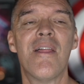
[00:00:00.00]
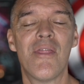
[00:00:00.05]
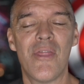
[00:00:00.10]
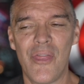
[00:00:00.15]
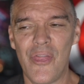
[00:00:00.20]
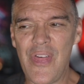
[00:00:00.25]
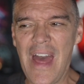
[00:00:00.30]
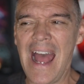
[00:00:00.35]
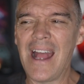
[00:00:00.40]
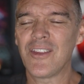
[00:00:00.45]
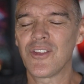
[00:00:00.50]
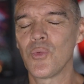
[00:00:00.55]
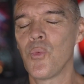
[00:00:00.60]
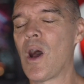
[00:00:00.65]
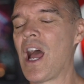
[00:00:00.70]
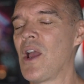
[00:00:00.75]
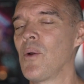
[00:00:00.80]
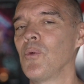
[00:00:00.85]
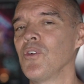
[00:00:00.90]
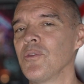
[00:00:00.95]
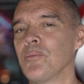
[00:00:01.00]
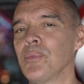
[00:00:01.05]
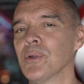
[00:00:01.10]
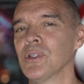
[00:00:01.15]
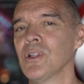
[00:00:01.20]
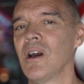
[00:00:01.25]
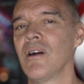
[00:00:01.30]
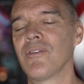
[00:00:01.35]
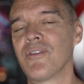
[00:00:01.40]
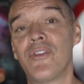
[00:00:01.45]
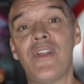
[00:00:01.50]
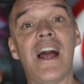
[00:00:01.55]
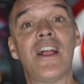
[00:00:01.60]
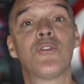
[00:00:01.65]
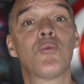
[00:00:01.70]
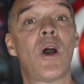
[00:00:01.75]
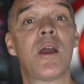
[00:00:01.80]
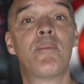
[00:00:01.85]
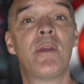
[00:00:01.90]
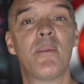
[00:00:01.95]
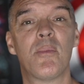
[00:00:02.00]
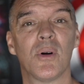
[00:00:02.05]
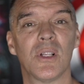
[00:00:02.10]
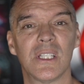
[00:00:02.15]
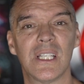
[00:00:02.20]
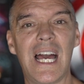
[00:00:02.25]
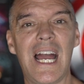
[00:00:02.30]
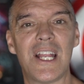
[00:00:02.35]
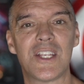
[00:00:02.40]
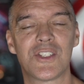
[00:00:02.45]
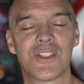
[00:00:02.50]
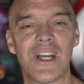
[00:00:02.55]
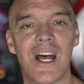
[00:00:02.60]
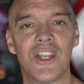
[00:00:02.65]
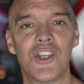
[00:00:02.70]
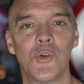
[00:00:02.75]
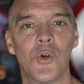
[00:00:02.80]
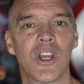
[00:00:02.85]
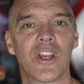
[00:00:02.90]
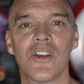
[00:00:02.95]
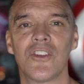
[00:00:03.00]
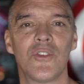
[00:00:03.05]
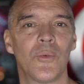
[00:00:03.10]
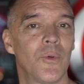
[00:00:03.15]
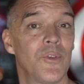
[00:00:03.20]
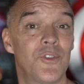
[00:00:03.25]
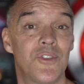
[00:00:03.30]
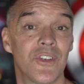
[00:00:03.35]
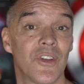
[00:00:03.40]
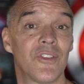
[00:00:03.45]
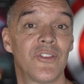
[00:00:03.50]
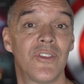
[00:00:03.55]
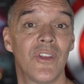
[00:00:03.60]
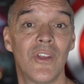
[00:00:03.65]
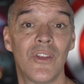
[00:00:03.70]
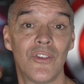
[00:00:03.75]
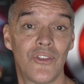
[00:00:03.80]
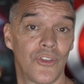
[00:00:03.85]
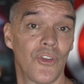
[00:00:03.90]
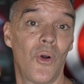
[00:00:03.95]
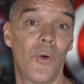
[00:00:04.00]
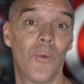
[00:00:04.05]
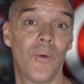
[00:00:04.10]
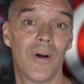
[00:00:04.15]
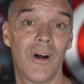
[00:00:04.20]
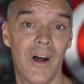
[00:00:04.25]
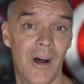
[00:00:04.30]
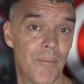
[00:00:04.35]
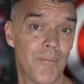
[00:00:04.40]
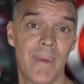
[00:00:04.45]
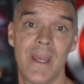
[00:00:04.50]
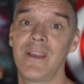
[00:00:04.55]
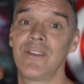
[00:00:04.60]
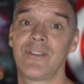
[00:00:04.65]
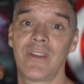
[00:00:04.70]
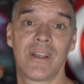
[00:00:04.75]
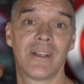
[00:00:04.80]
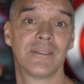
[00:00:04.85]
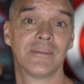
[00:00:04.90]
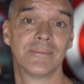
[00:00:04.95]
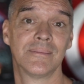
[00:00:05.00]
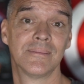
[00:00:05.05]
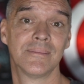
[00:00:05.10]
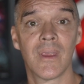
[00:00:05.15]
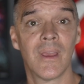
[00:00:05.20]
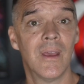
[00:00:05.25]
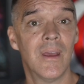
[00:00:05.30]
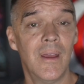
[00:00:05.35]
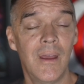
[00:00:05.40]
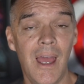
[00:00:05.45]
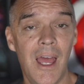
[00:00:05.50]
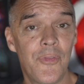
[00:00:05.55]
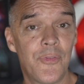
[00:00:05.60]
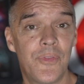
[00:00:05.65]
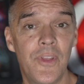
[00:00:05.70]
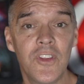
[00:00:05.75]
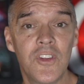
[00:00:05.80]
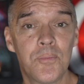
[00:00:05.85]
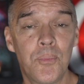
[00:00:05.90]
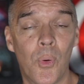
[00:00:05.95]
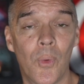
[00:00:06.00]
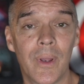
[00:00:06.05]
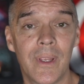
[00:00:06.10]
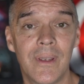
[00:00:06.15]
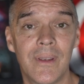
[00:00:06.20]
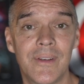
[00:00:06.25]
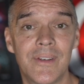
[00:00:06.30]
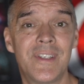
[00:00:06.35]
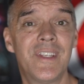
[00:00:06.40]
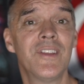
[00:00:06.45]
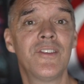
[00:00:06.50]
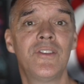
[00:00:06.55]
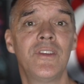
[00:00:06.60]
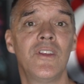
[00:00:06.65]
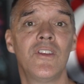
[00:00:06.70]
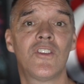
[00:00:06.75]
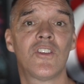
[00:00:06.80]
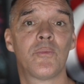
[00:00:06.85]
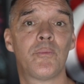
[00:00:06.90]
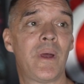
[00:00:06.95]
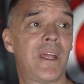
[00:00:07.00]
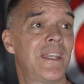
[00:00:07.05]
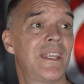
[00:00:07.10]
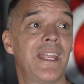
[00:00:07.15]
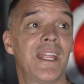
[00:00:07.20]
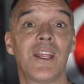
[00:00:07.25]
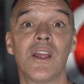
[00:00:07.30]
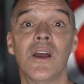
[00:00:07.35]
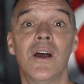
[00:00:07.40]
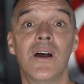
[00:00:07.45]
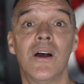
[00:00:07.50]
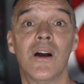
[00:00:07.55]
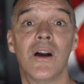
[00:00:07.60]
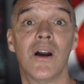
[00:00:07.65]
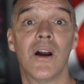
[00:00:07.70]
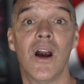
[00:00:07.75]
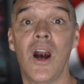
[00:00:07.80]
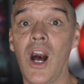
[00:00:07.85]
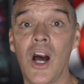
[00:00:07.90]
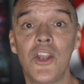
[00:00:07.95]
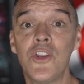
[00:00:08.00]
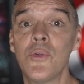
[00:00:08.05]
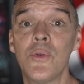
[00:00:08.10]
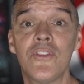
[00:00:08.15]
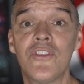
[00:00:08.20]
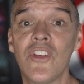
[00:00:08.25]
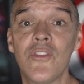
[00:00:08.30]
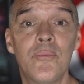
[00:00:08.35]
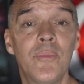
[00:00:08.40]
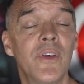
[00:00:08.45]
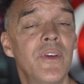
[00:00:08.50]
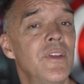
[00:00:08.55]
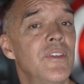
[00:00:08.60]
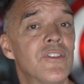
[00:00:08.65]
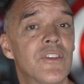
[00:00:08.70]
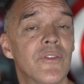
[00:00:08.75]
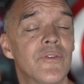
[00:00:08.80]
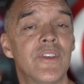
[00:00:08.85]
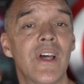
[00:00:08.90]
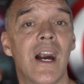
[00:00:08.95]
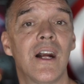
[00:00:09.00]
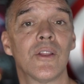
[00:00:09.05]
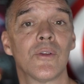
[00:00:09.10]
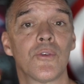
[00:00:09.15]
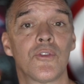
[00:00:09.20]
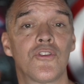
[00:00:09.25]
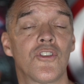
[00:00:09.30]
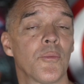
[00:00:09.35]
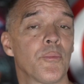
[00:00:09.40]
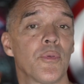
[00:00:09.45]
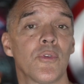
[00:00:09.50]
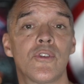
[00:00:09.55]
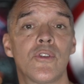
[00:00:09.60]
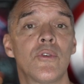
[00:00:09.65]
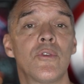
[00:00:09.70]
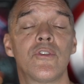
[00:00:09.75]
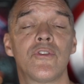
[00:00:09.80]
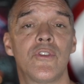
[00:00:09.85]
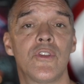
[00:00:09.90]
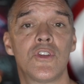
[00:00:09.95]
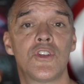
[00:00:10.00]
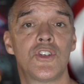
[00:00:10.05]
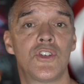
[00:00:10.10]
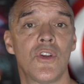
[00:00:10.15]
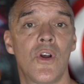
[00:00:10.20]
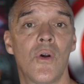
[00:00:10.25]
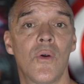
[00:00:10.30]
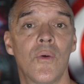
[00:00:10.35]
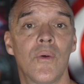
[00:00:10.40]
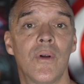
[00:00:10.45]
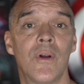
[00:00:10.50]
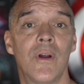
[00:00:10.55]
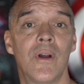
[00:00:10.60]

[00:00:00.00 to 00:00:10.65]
That's why it was beloved. That's why people latched onto it, because it was just so amazing. At this point, Disney is spending hundreds of millions of dollars to produce this show.